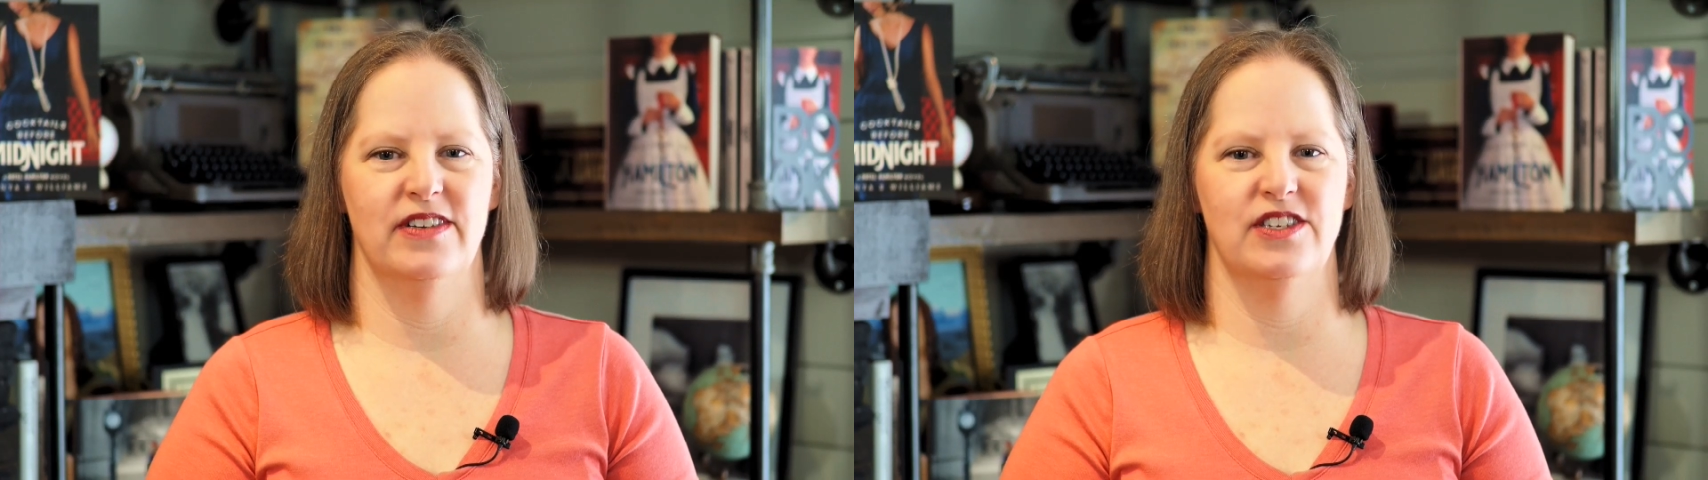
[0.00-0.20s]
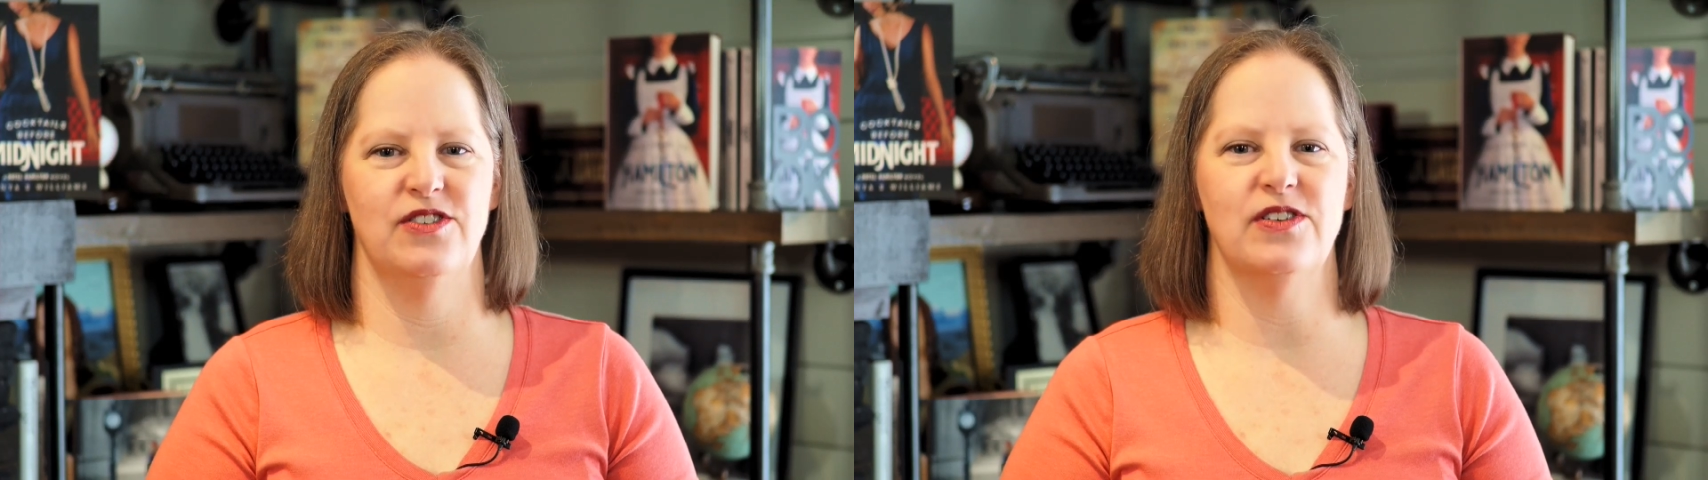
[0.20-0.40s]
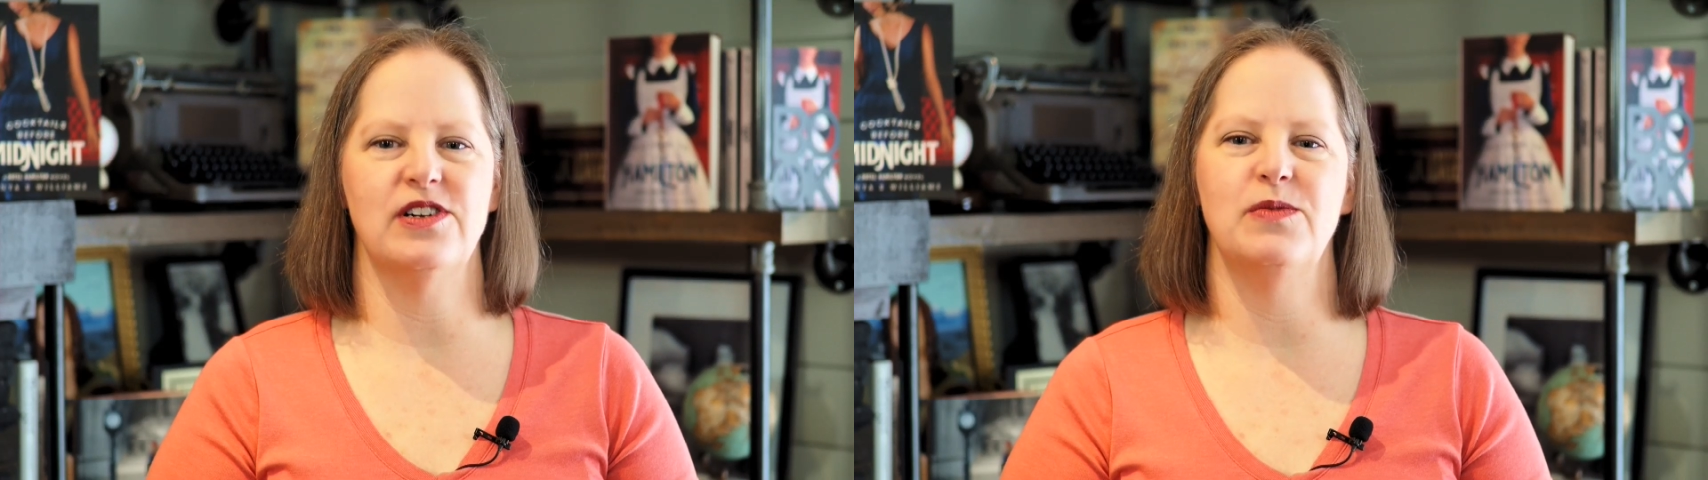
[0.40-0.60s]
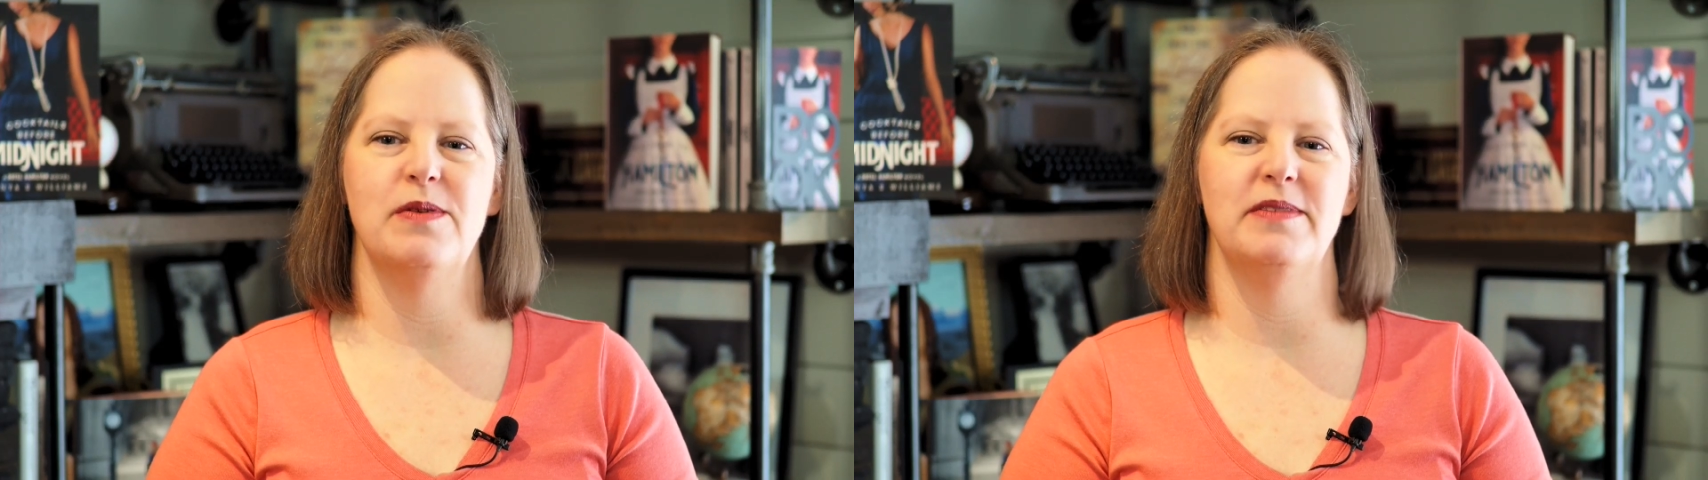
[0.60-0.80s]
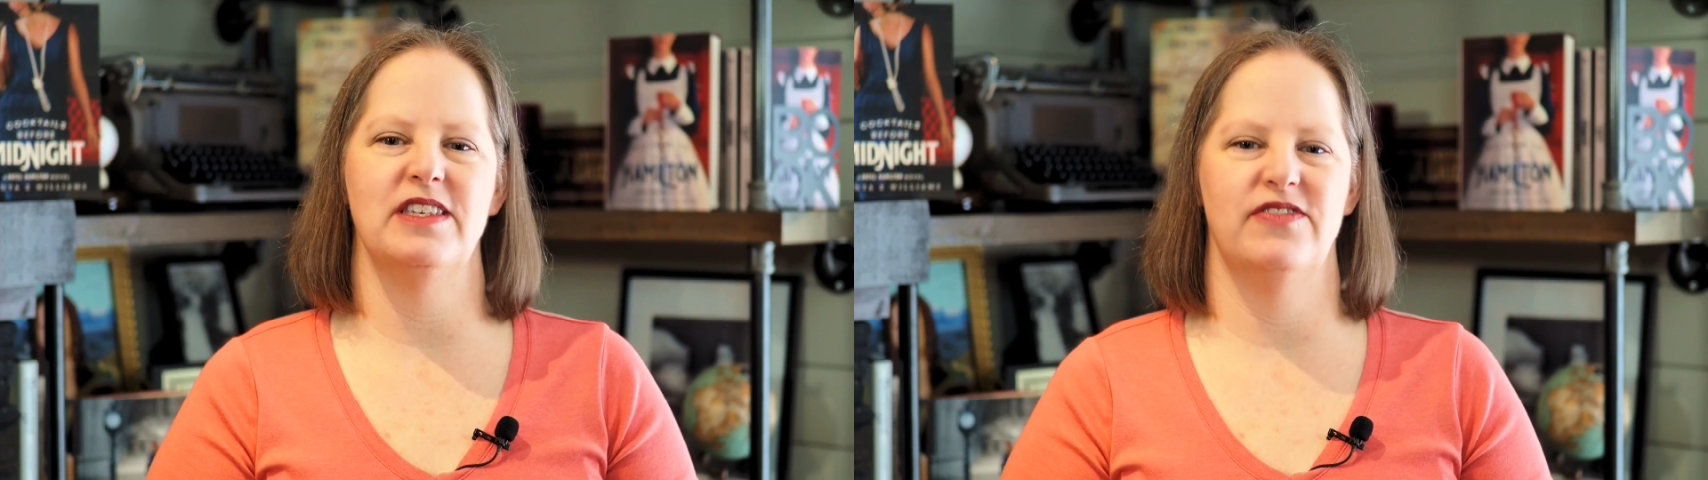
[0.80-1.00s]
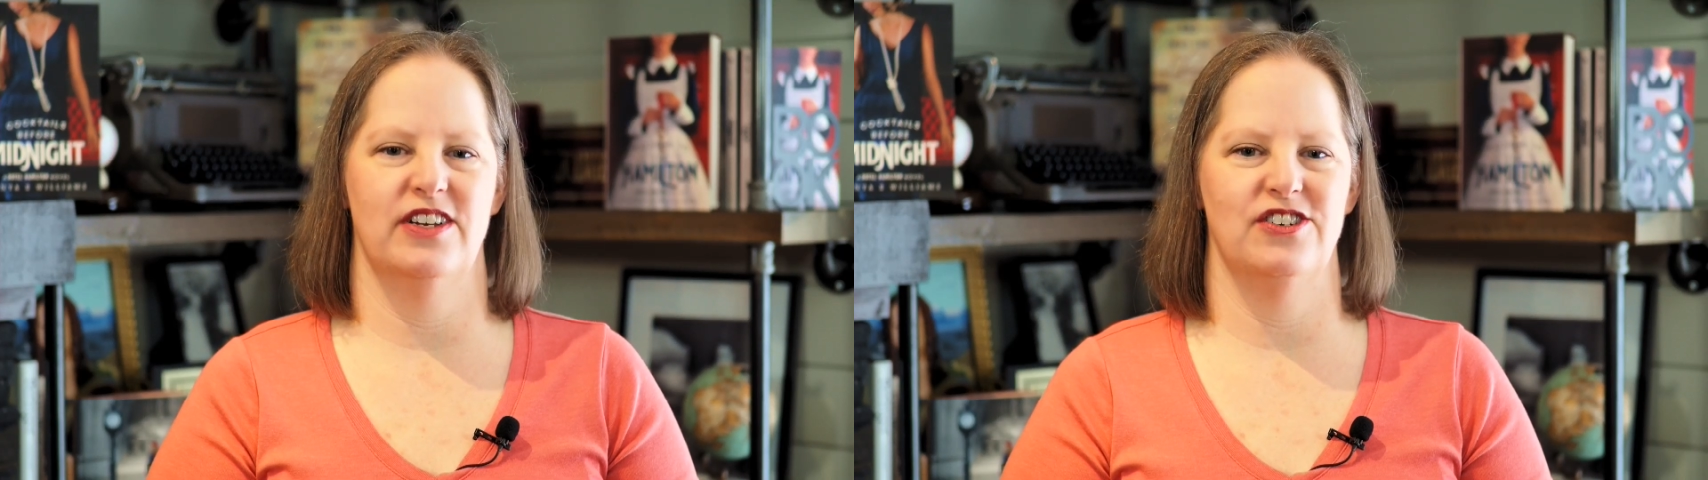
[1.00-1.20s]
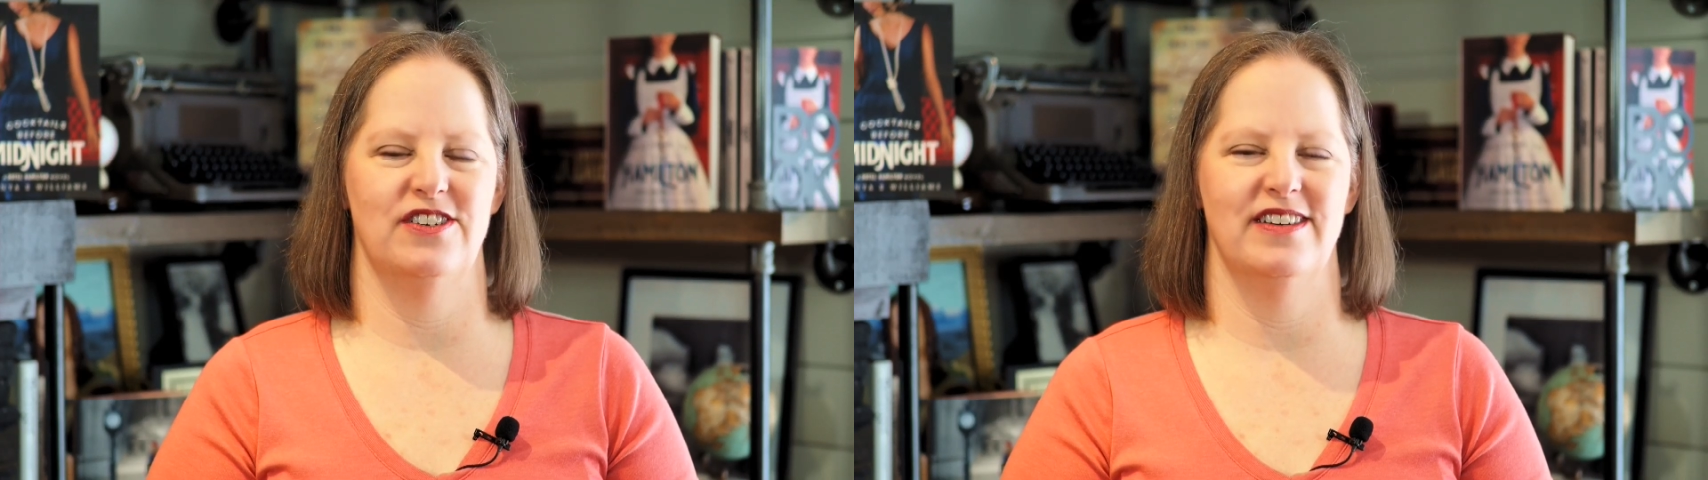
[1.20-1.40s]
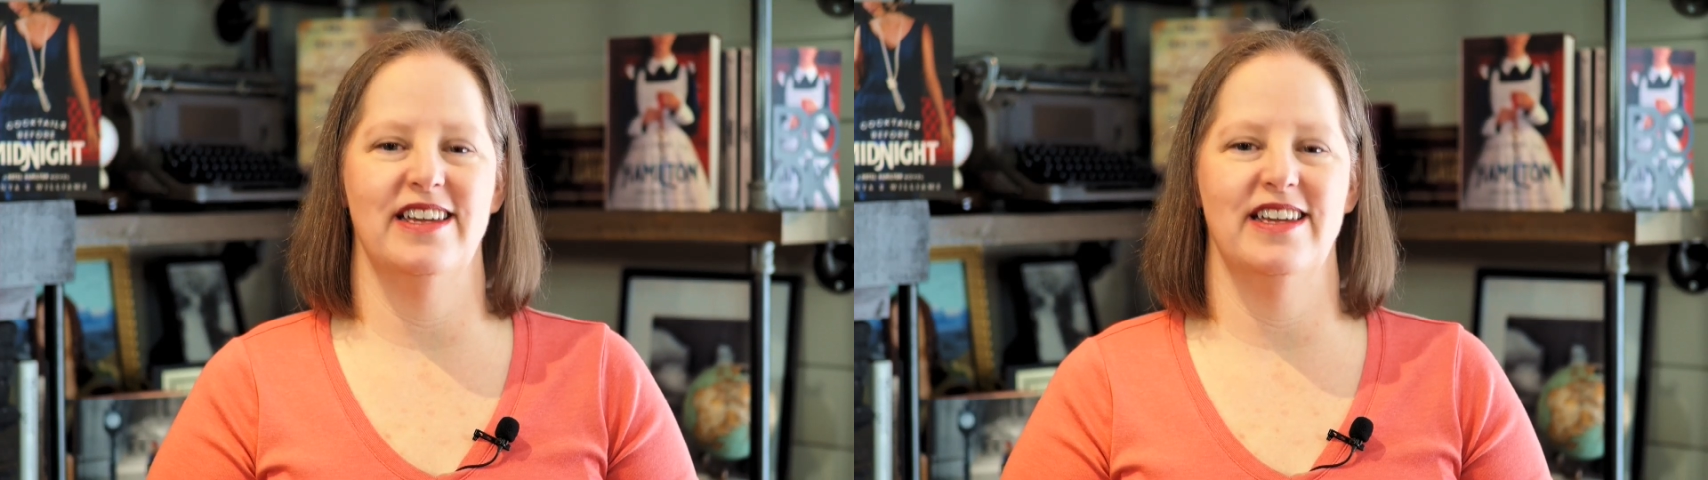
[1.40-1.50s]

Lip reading: historical women's fiction,